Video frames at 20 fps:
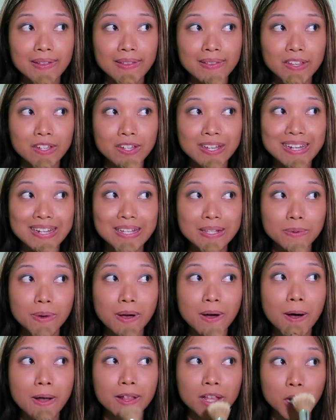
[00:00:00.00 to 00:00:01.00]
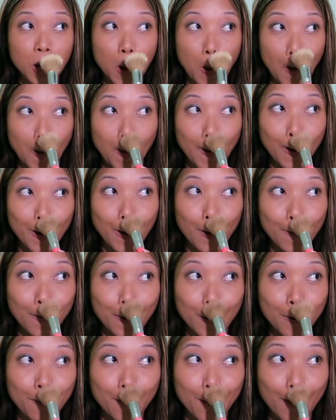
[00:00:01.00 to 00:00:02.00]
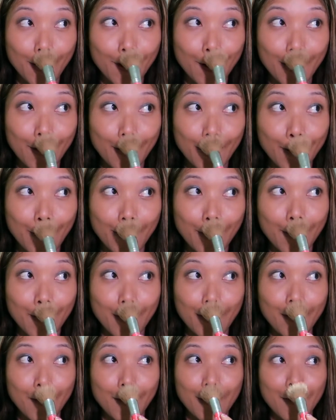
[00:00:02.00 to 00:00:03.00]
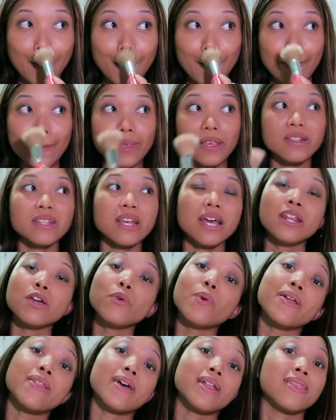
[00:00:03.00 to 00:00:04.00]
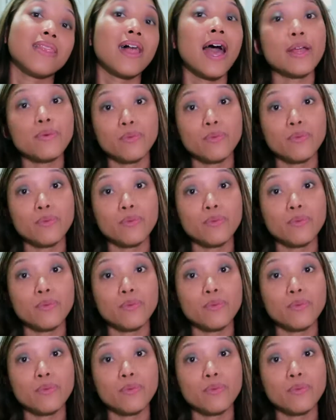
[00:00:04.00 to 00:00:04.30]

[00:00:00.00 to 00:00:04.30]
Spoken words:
chin as well, and cupid's bow, just anywhere that light